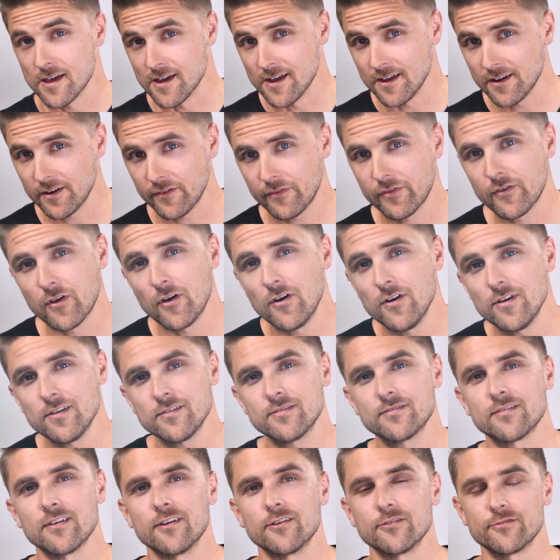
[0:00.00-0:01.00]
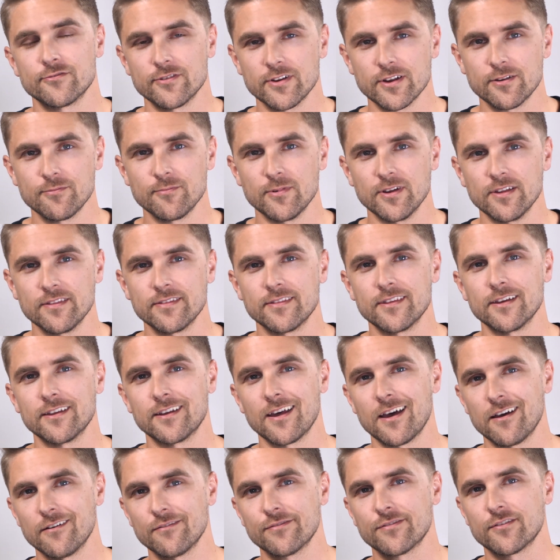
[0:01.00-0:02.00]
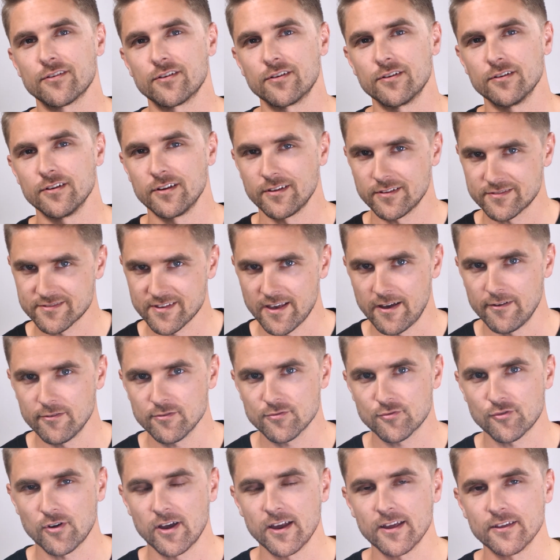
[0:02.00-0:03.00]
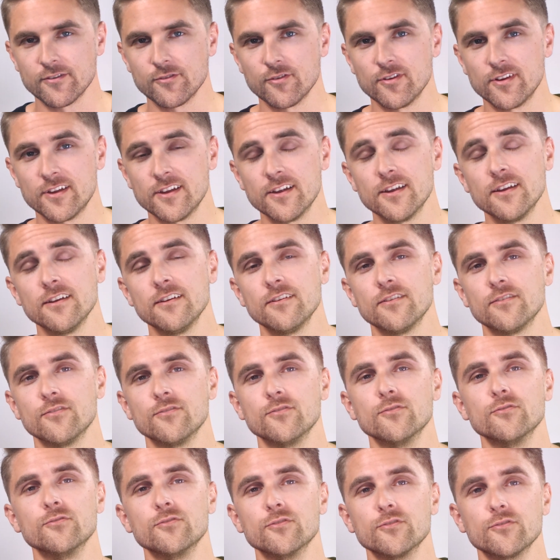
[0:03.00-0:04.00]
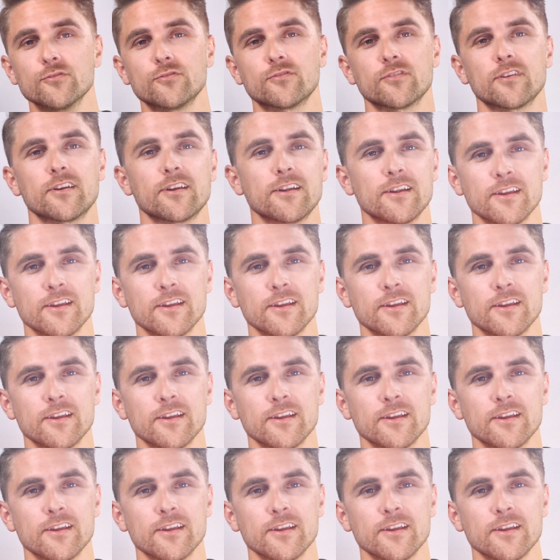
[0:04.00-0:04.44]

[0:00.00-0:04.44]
And of course, I would recommend that after towel drying your hair, you use a